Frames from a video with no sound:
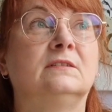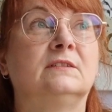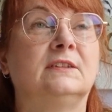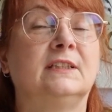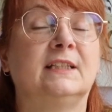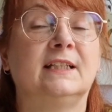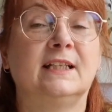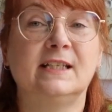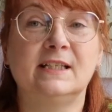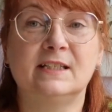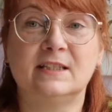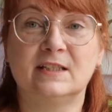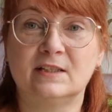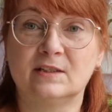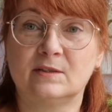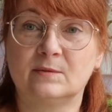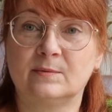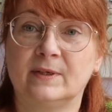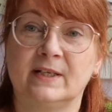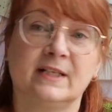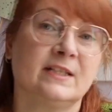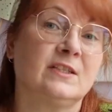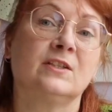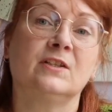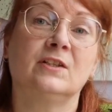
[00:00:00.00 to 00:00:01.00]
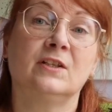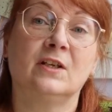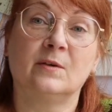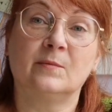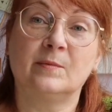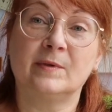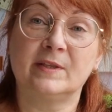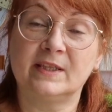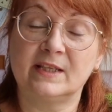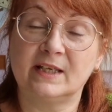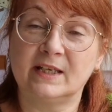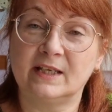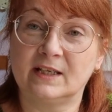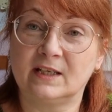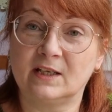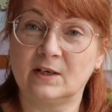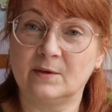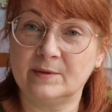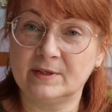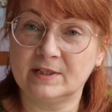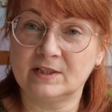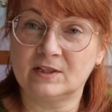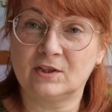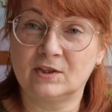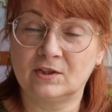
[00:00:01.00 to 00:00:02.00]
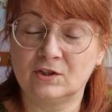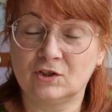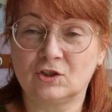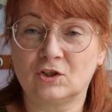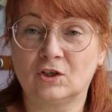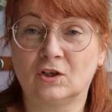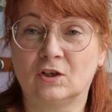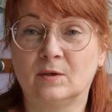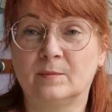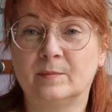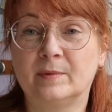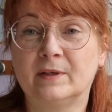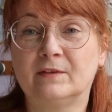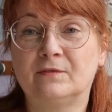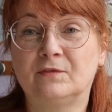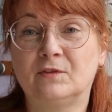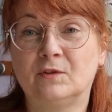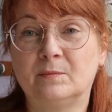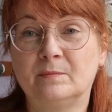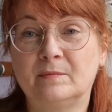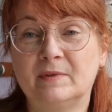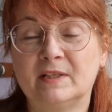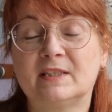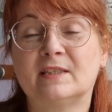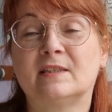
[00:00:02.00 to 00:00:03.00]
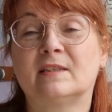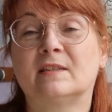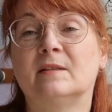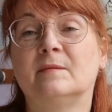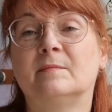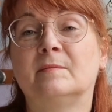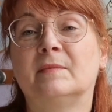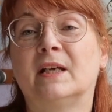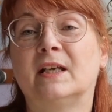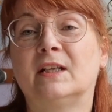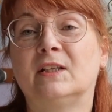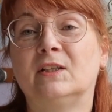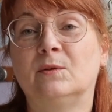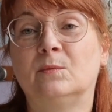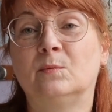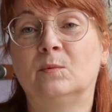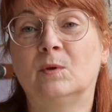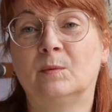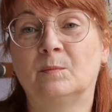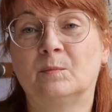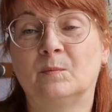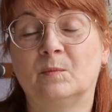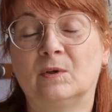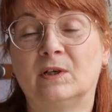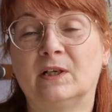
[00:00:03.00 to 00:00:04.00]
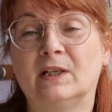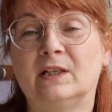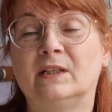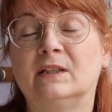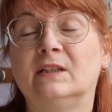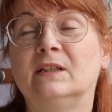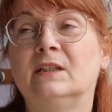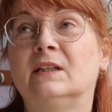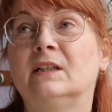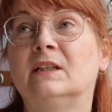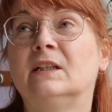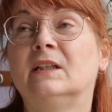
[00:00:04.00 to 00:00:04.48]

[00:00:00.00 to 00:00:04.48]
the easiest way to know when they go into the shop, if you missed them and you want one,